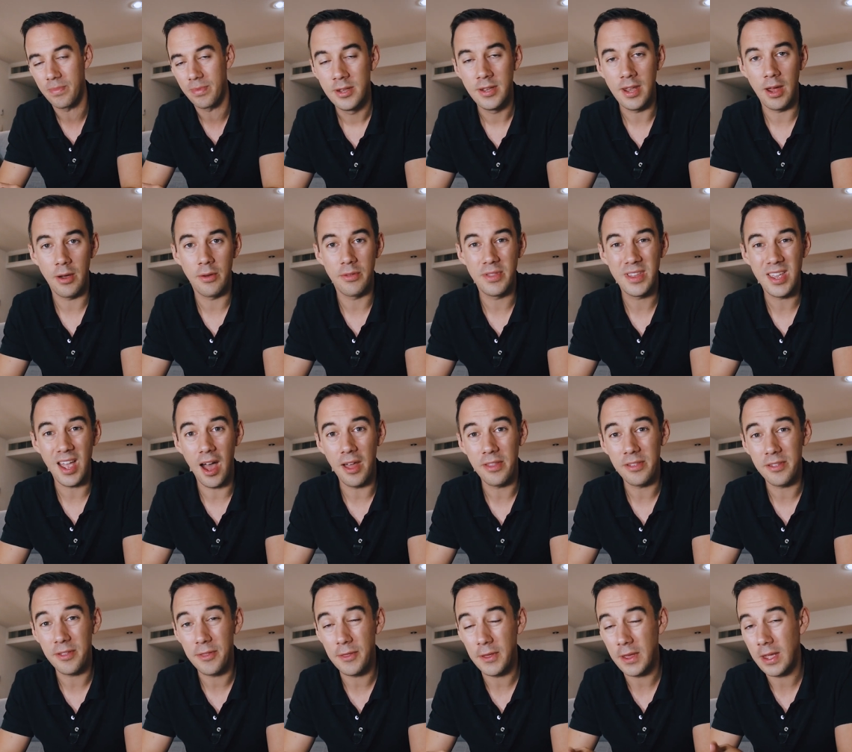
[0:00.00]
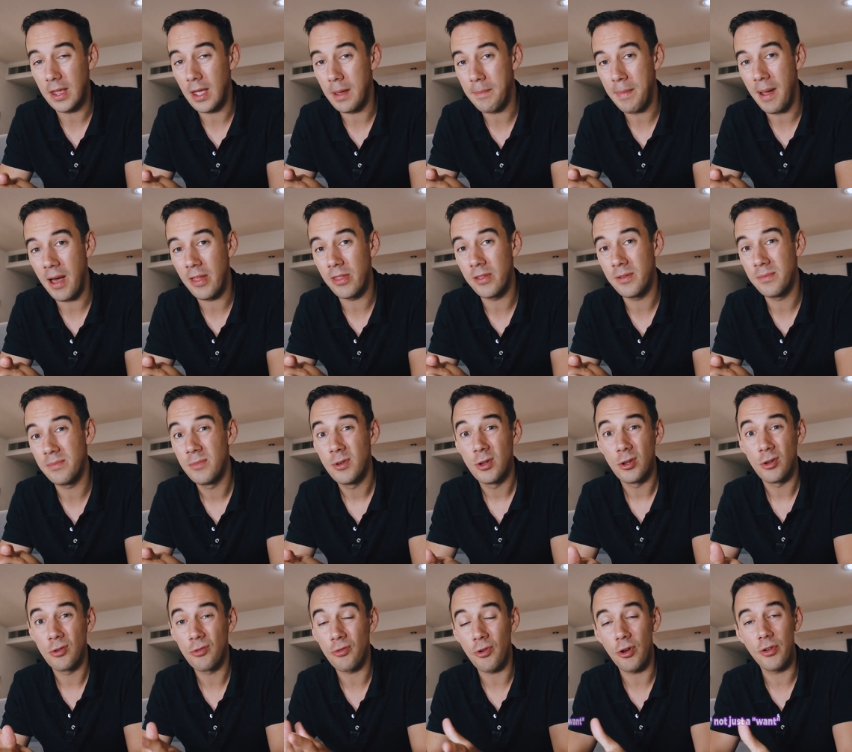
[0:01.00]
Now, the other thing about
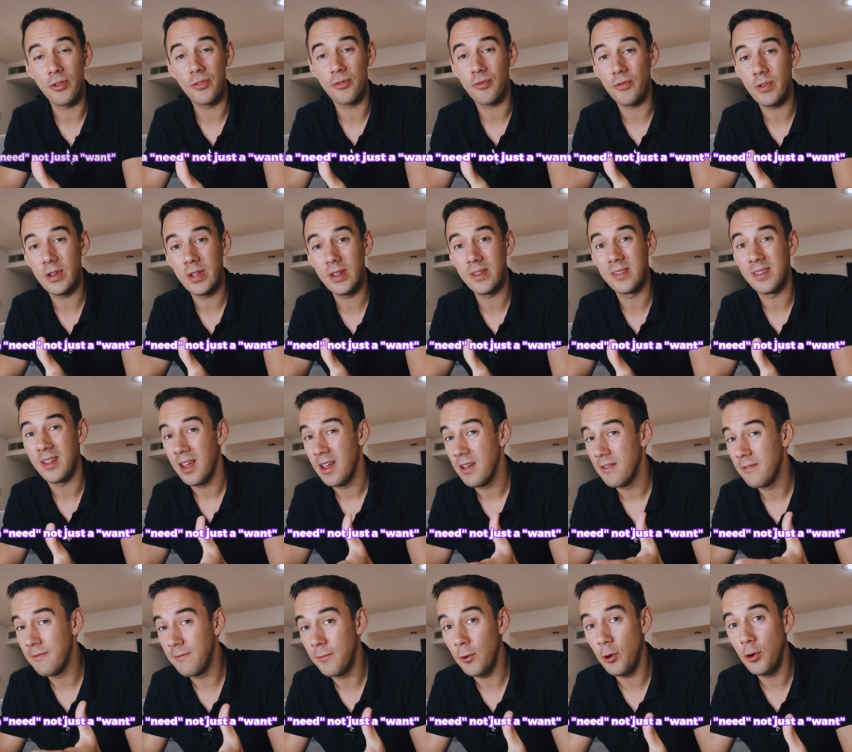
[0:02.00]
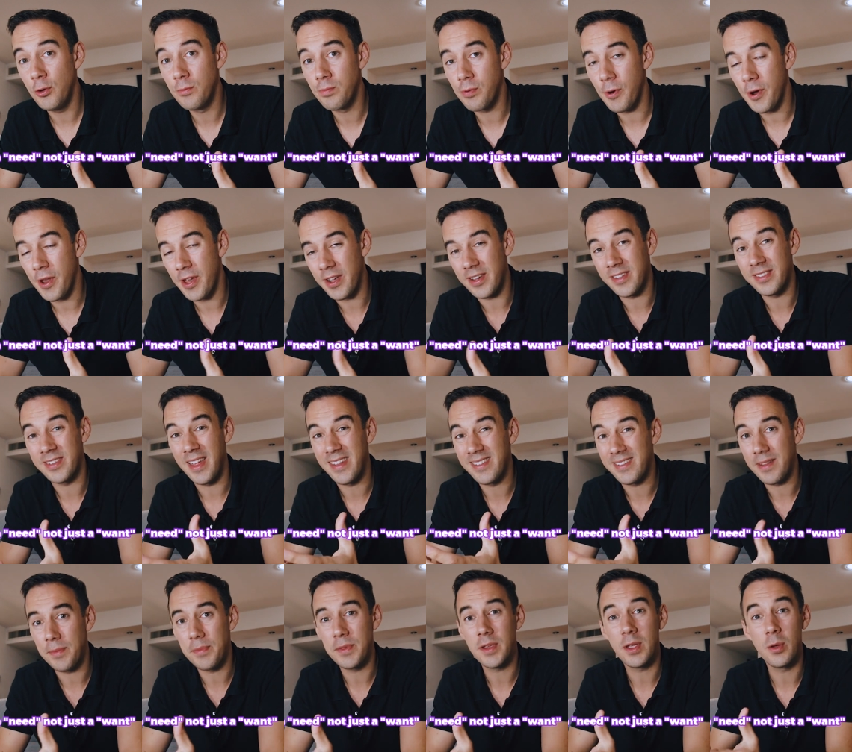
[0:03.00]
them, groceries, food products, they're
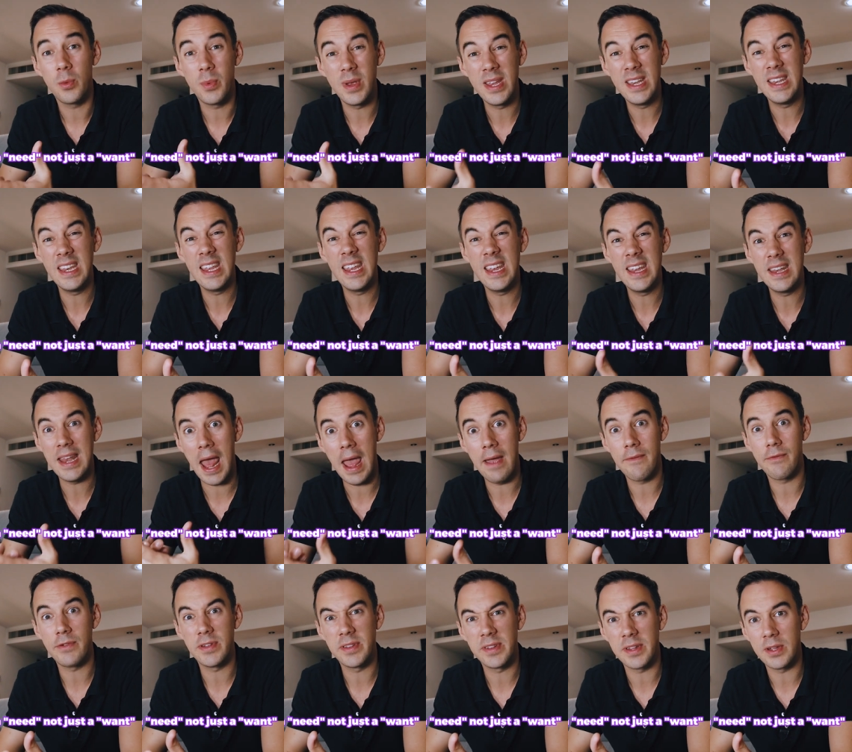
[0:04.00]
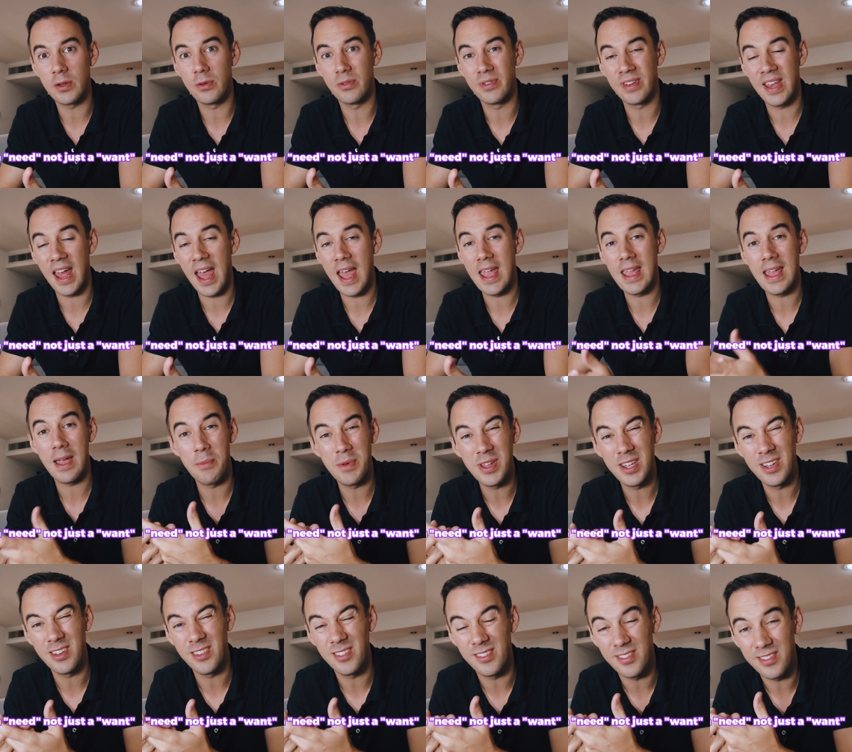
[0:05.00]
something we need every single day and we
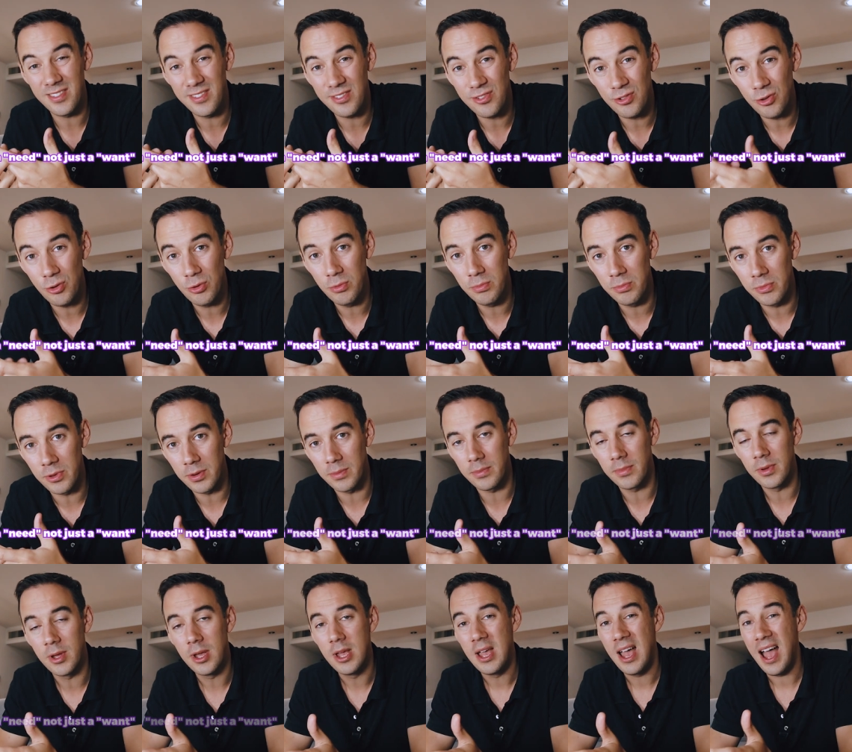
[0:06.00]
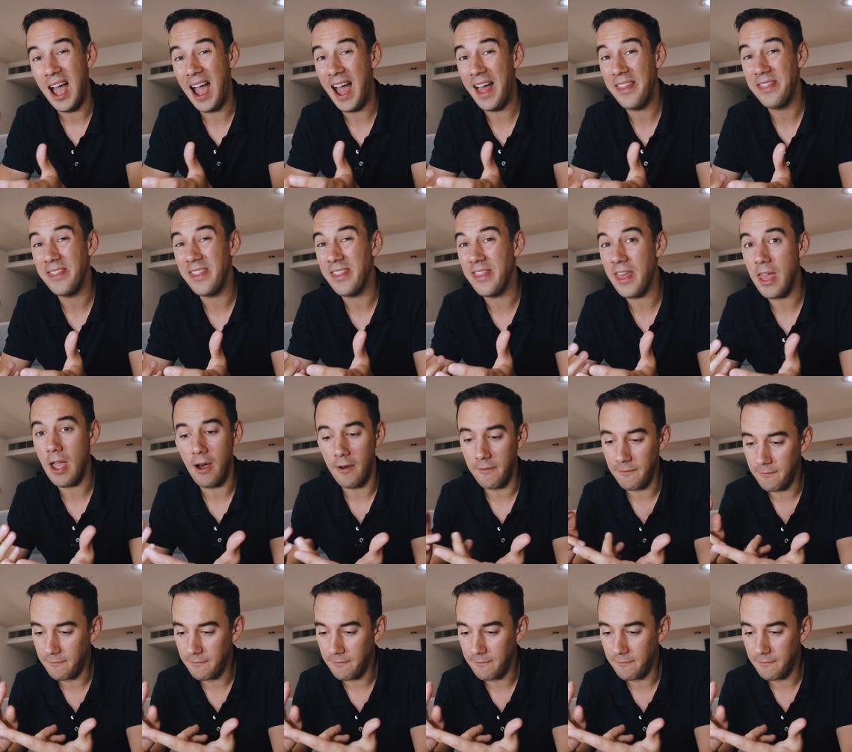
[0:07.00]
consume them. And they are